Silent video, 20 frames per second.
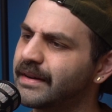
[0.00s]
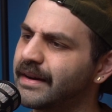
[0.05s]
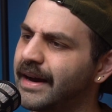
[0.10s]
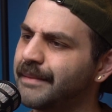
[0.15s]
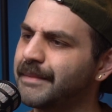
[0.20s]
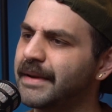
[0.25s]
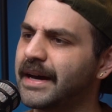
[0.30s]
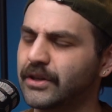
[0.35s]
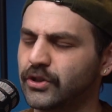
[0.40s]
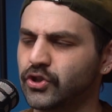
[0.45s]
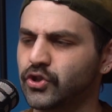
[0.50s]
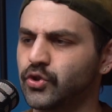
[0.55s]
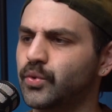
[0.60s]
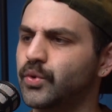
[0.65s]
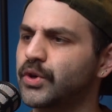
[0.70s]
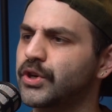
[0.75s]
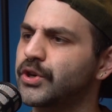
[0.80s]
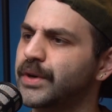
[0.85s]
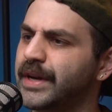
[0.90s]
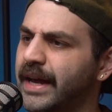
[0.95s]
I'm not
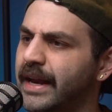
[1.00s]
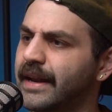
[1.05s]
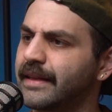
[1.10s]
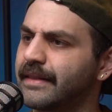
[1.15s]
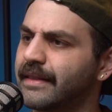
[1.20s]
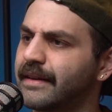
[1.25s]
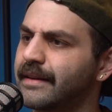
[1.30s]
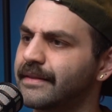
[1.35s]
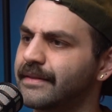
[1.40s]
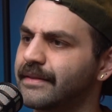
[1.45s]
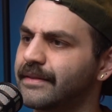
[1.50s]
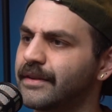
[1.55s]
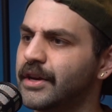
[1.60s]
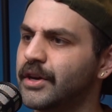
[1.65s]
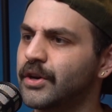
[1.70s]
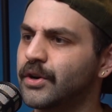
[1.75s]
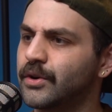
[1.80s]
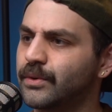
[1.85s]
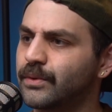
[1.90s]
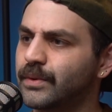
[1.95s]
sure you're getting this.
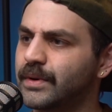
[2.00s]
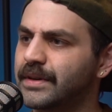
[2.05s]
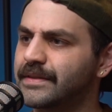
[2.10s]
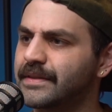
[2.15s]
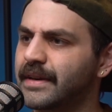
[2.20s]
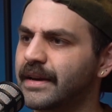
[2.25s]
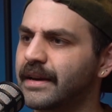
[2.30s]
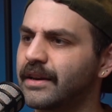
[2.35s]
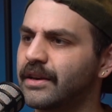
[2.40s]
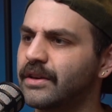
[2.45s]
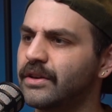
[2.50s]
Where he's like,